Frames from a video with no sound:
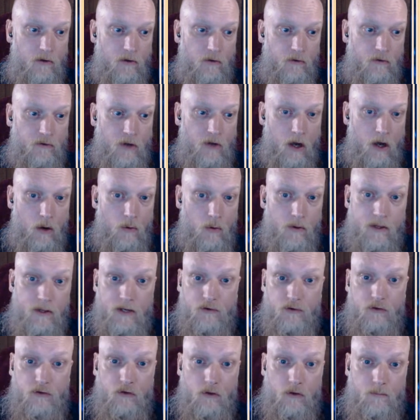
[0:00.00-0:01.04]
So
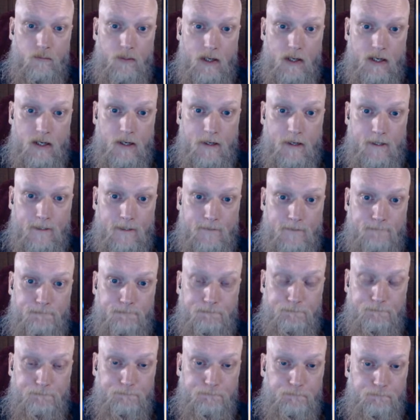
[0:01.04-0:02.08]
this should be, like
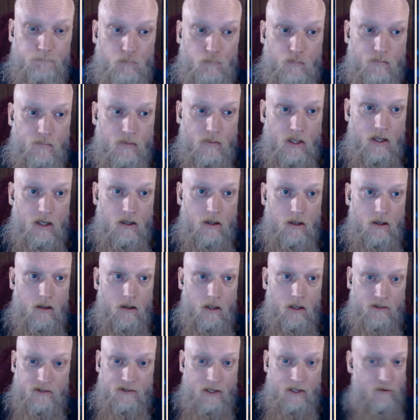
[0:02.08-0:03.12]

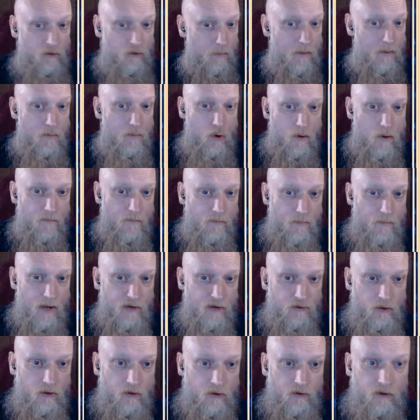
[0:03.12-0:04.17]
I said, there's going to be more
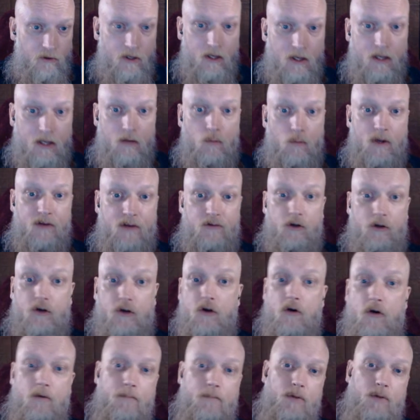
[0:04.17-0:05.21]
information on it in the weeks to
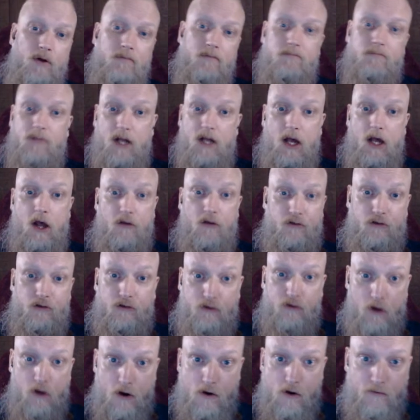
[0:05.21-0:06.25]
come. But as a
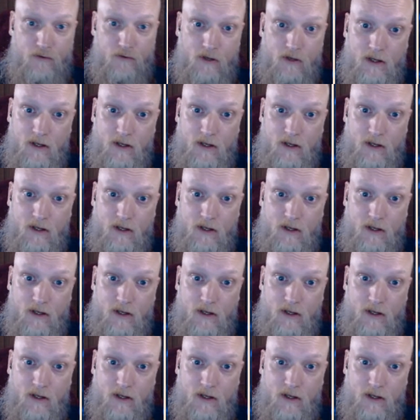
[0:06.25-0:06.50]
start off to